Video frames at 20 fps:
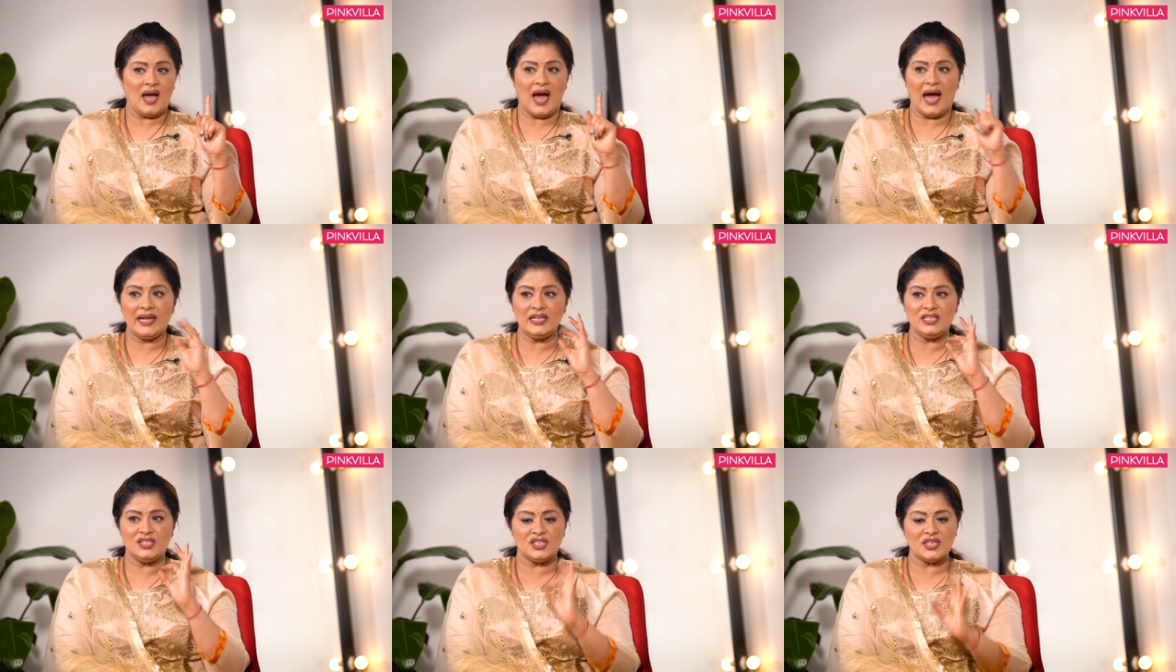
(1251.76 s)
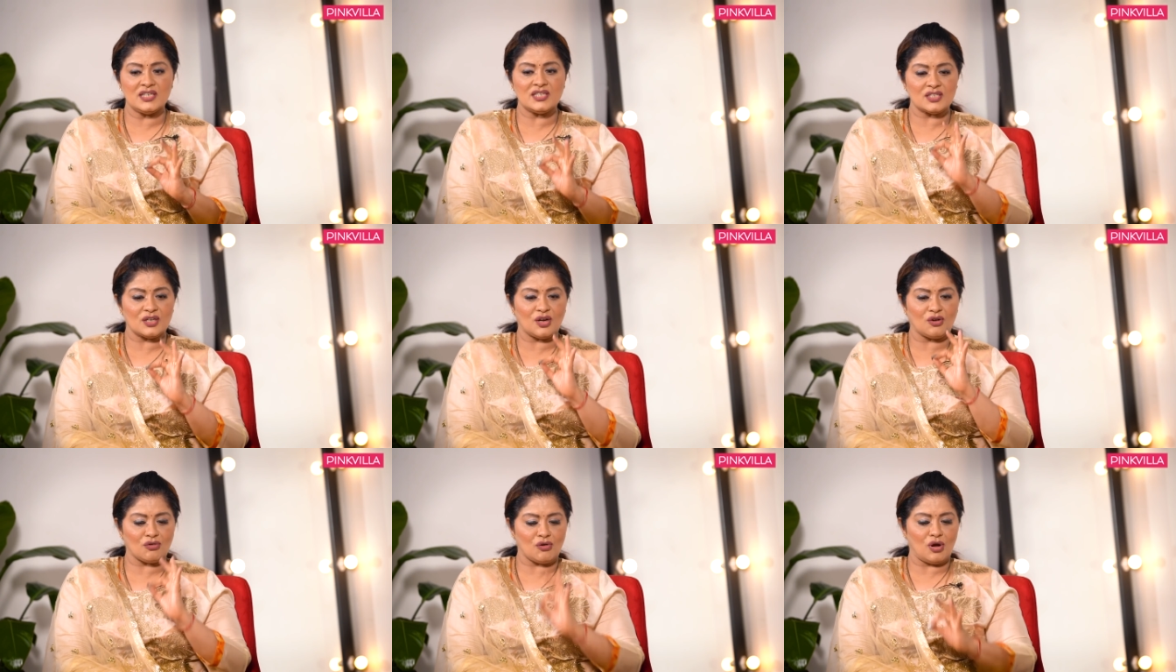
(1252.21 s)
I
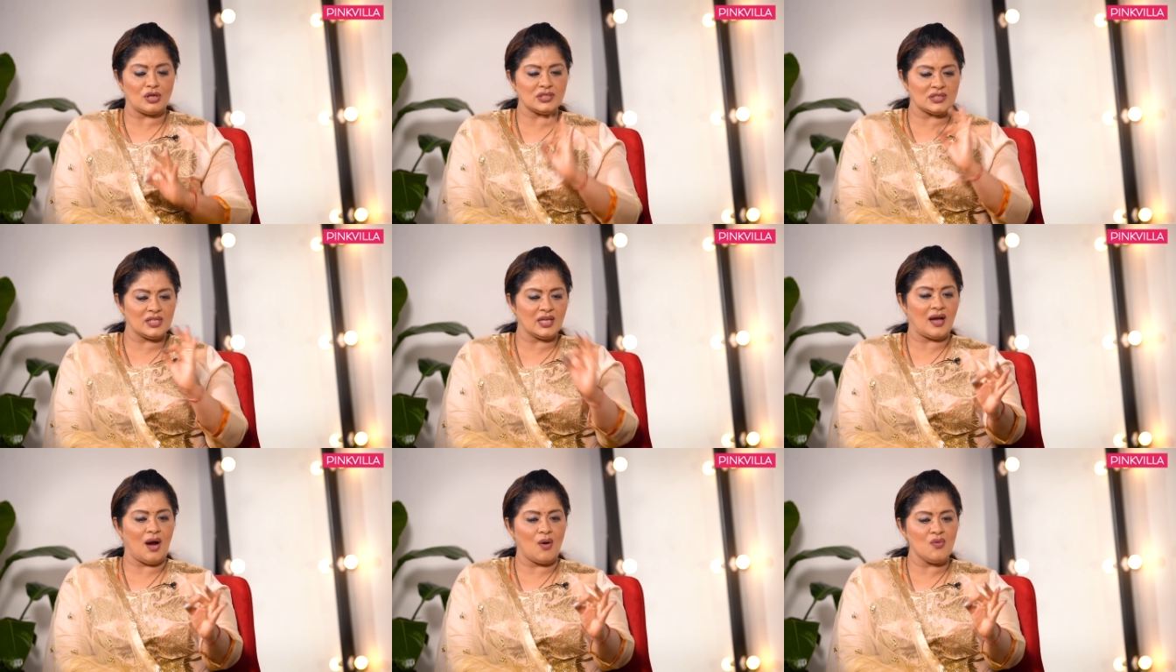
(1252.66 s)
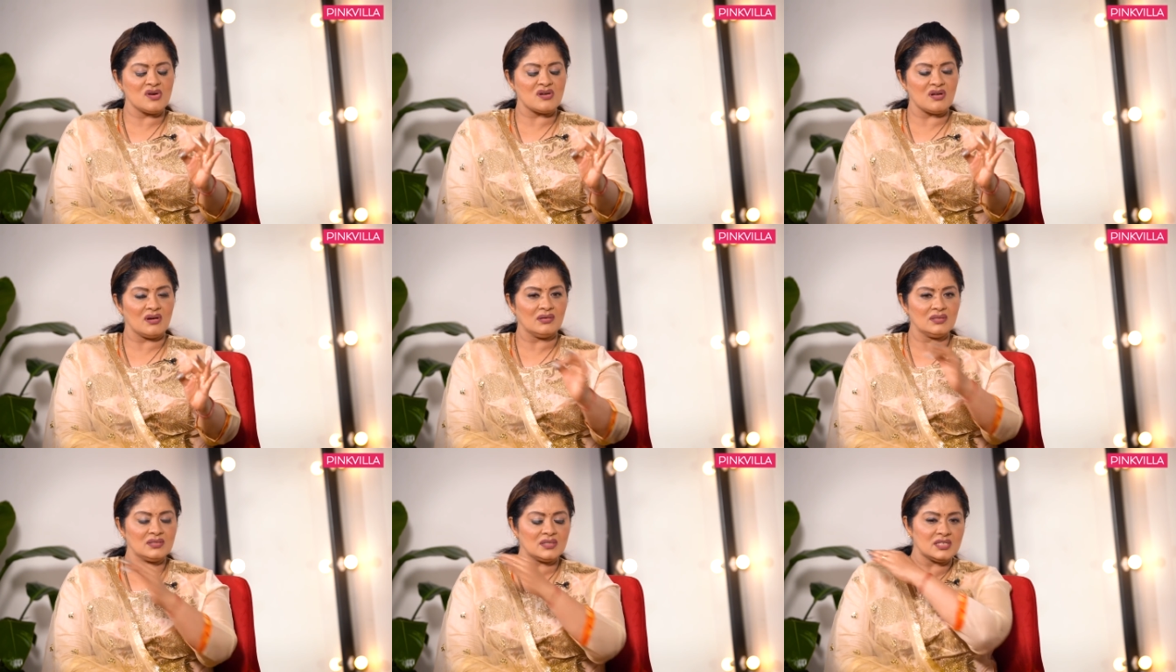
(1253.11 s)
just crossed the
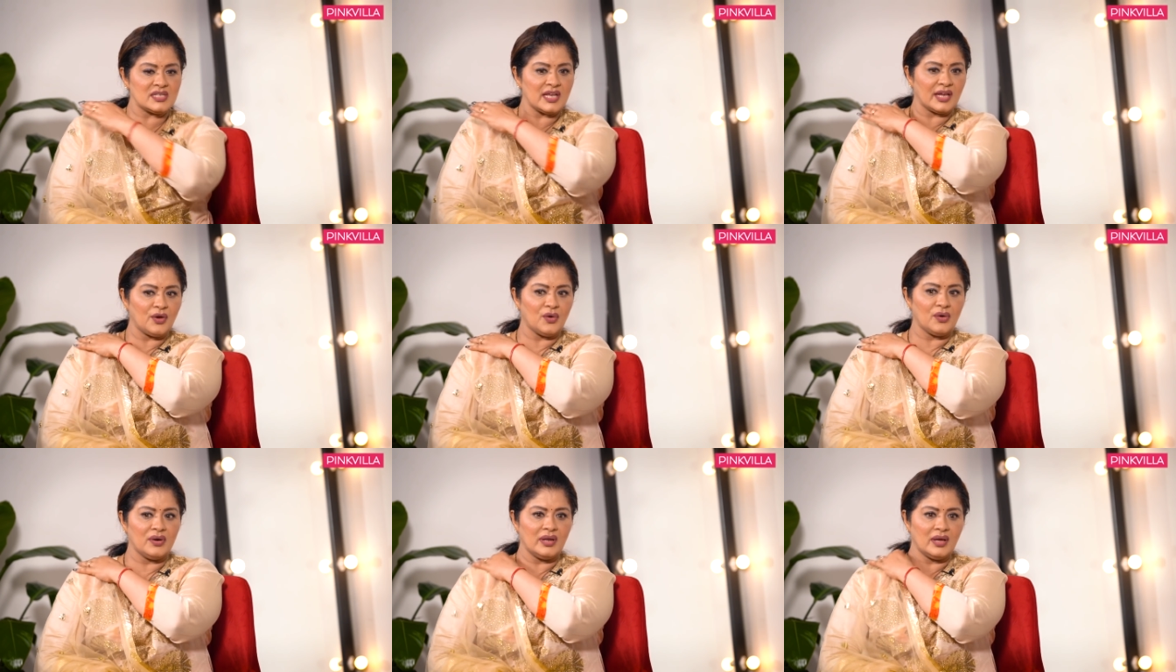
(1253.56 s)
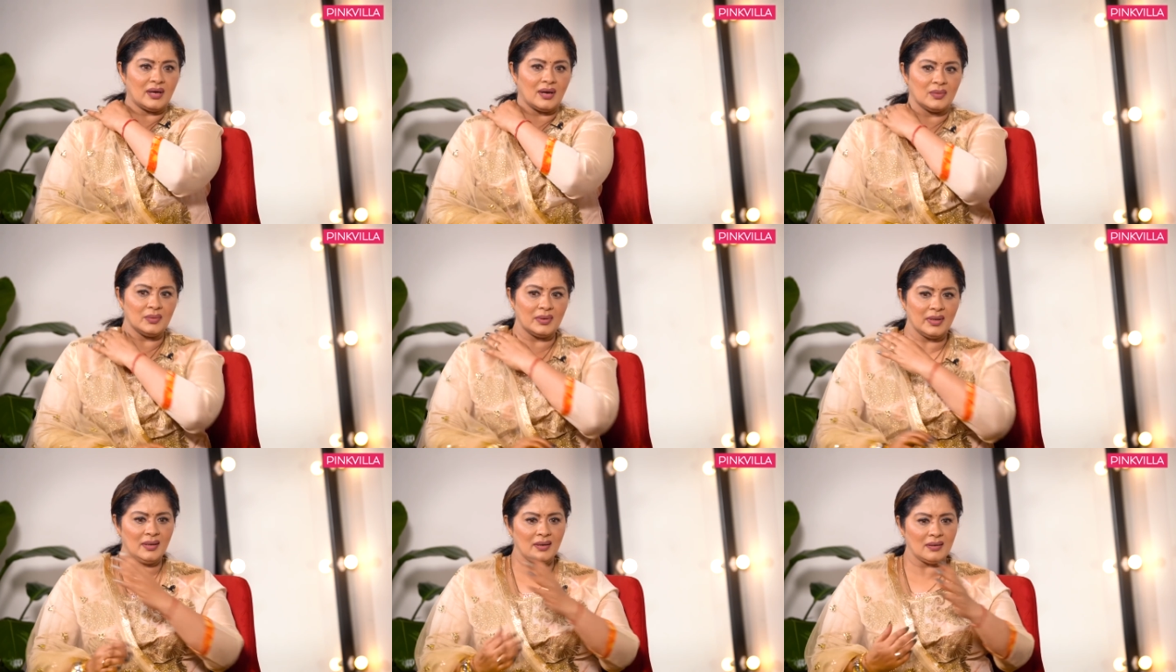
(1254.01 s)
counter, the security
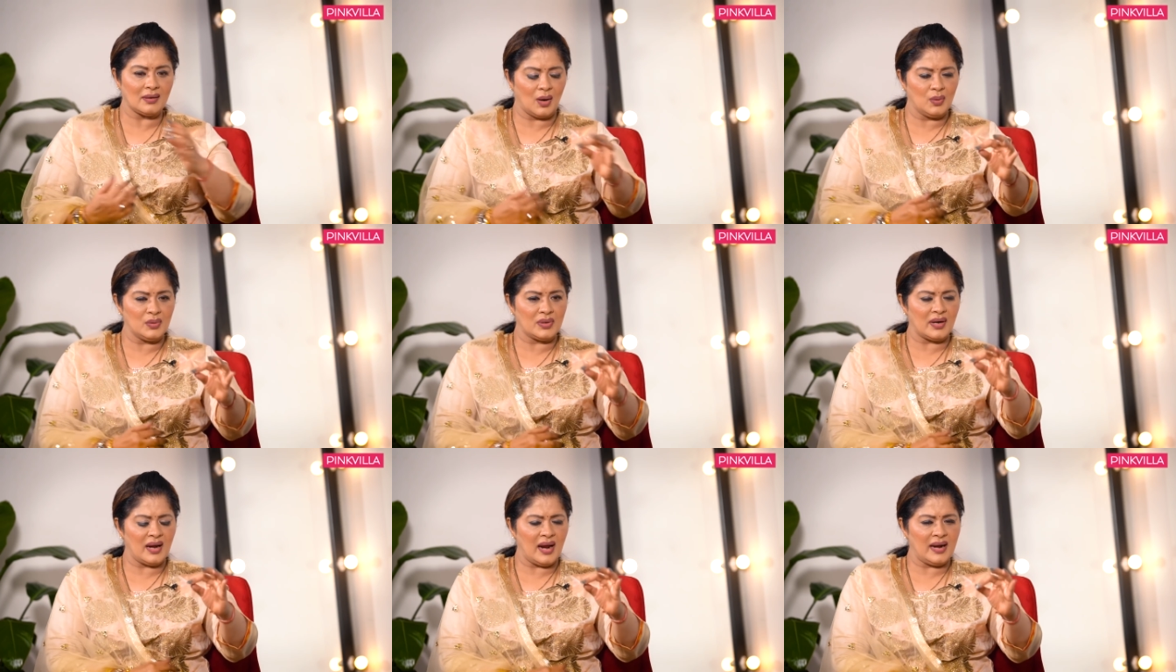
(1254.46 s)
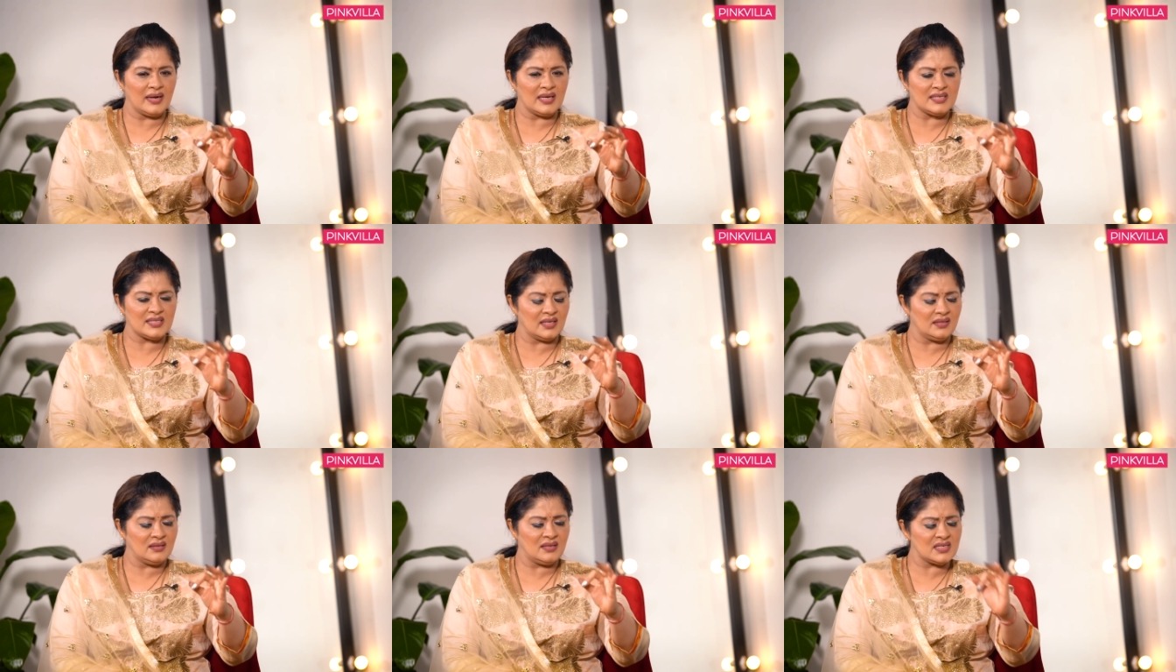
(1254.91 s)
counter, counter, and
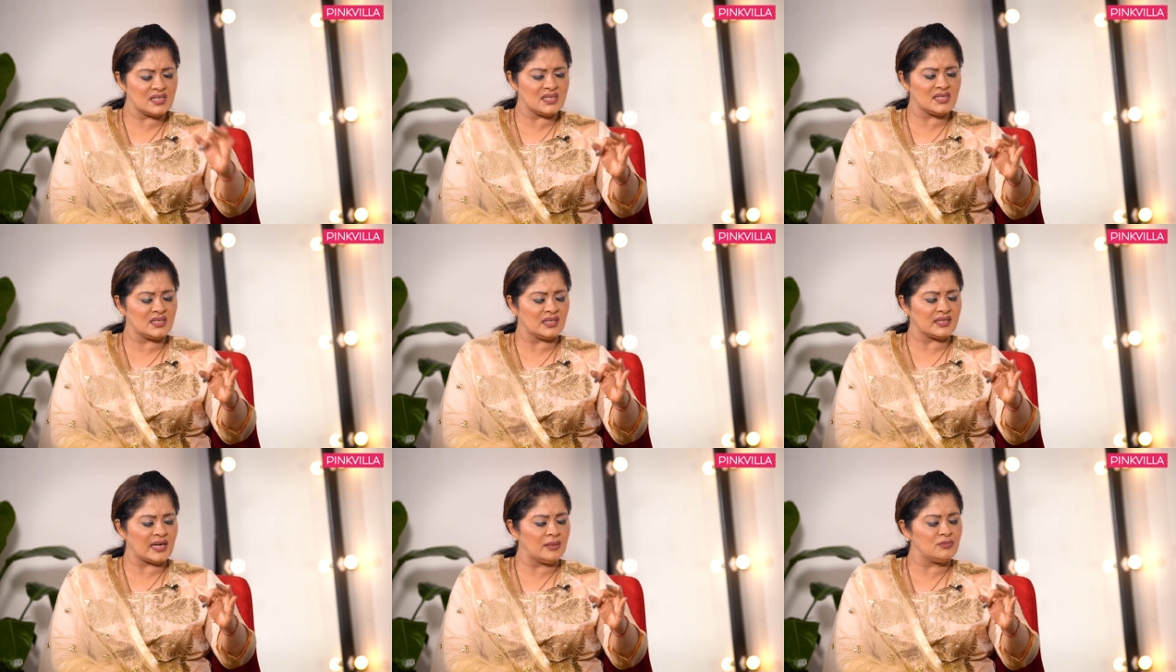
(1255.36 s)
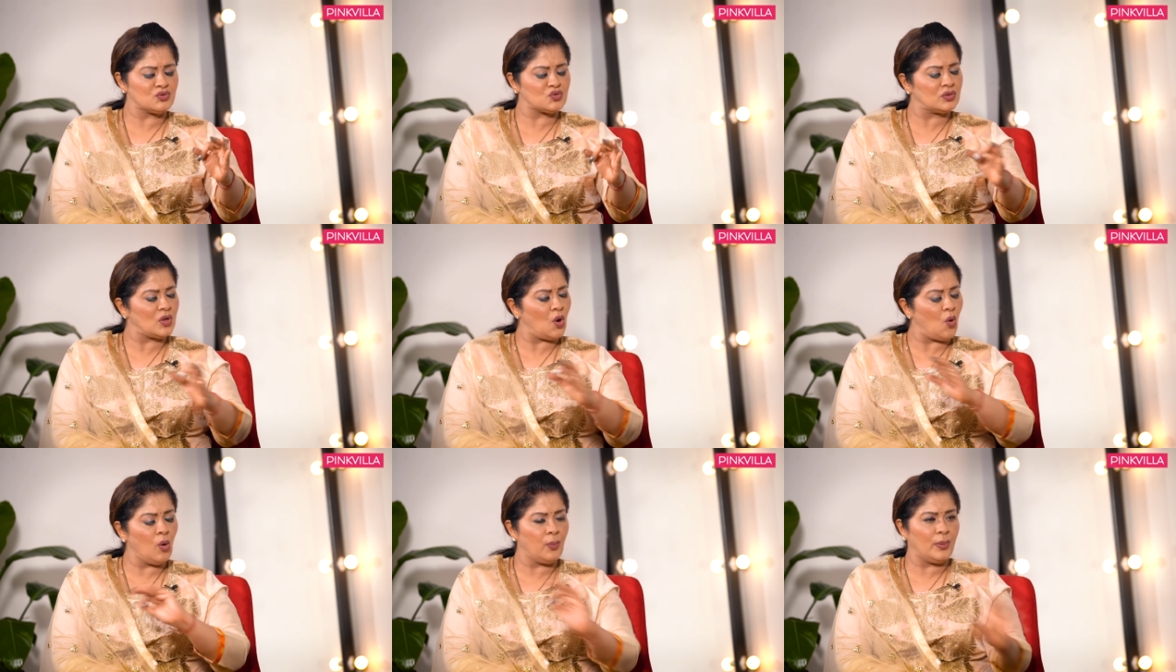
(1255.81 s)
I said, This is the time,
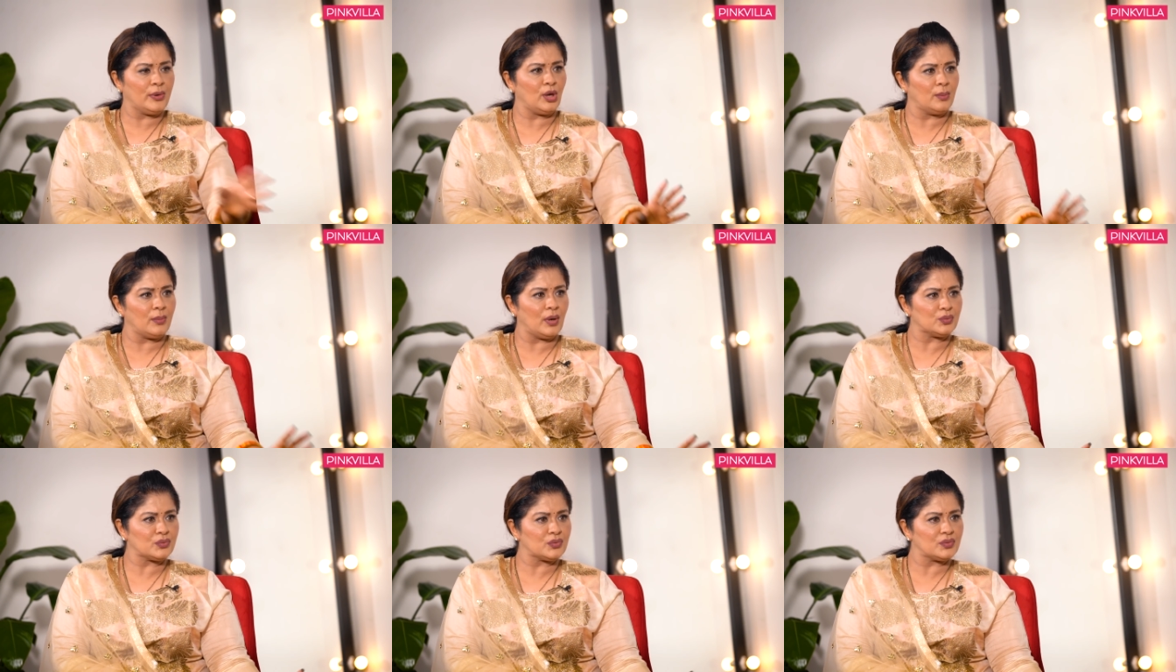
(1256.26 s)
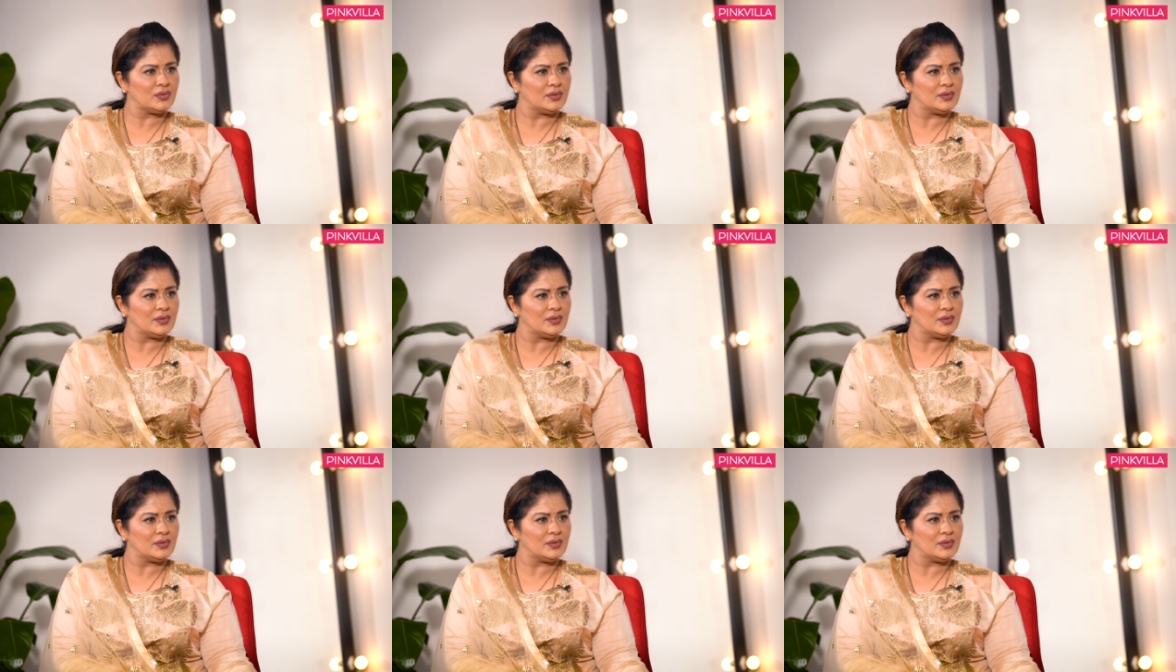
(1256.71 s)
so the open your mouth.